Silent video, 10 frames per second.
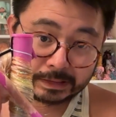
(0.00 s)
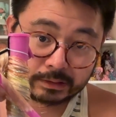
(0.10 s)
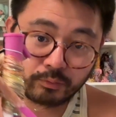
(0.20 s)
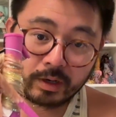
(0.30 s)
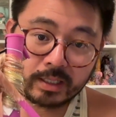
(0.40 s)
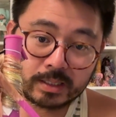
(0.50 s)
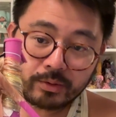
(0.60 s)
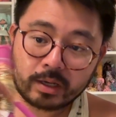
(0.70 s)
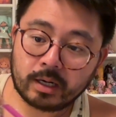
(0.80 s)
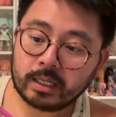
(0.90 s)
What is
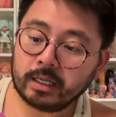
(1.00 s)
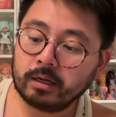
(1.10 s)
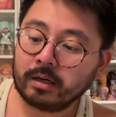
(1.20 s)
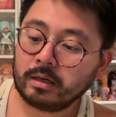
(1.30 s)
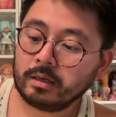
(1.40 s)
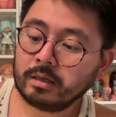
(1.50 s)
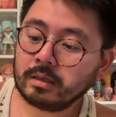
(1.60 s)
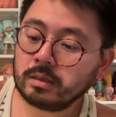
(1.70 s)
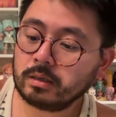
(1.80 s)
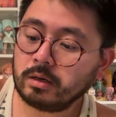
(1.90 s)
going on here?
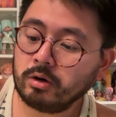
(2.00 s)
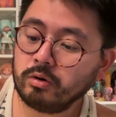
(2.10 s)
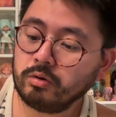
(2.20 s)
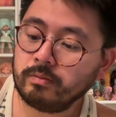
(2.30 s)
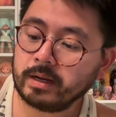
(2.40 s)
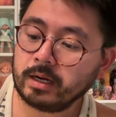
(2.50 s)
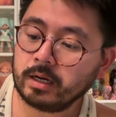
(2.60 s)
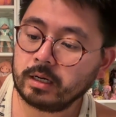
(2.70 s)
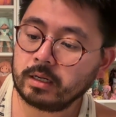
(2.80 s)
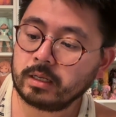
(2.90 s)
Oh my
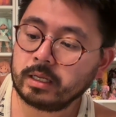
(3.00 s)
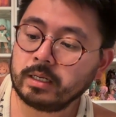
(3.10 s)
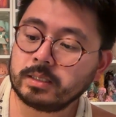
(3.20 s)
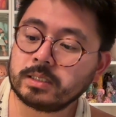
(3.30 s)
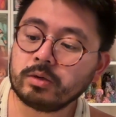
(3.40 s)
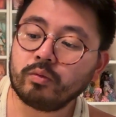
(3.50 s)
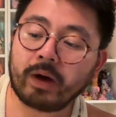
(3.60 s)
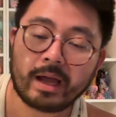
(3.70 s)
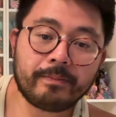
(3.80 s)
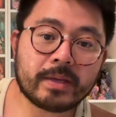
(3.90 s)
god. It is still
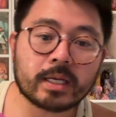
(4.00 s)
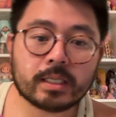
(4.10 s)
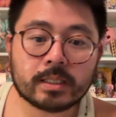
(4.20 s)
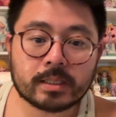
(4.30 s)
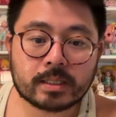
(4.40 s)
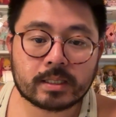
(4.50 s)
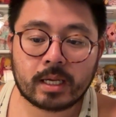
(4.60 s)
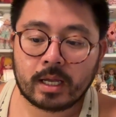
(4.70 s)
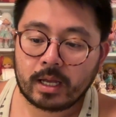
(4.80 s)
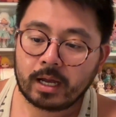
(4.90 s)
wet because
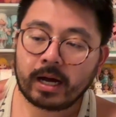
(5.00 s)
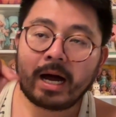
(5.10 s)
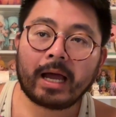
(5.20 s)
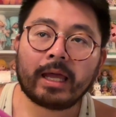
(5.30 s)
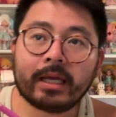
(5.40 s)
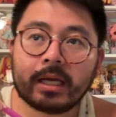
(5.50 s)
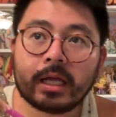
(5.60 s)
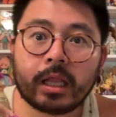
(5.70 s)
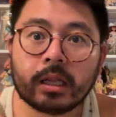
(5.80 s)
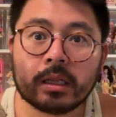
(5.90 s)
I
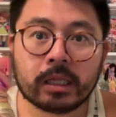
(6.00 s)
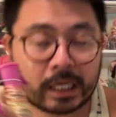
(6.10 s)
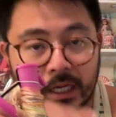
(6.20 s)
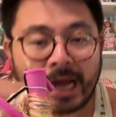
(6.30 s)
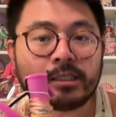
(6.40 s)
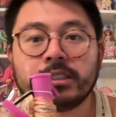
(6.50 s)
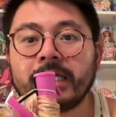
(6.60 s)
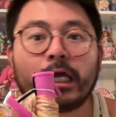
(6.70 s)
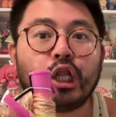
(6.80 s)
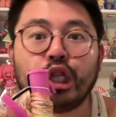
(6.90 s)
just
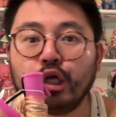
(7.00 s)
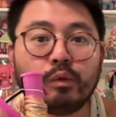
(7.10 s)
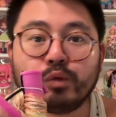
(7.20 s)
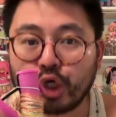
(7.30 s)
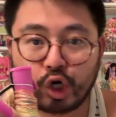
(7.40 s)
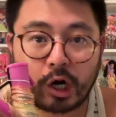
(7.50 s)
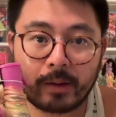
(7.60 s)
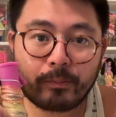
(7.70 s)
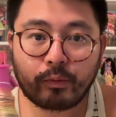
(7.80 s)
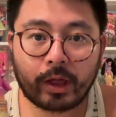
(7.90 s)
like lubed her
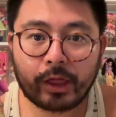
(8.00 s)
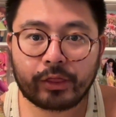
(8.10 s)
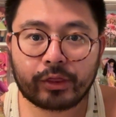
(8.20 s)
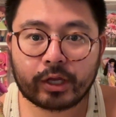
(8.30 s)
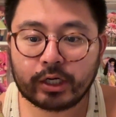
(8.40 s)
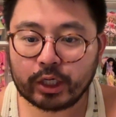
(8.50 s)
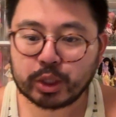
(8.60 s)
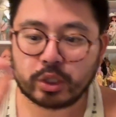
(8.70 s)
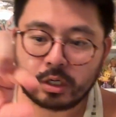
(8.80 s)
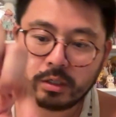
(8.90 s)
up with
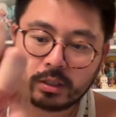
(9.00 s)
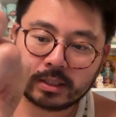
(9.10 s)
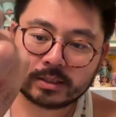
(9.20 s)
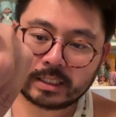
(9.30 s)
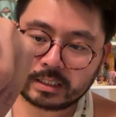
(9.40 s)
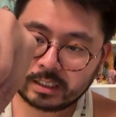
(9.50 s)
conditioner because like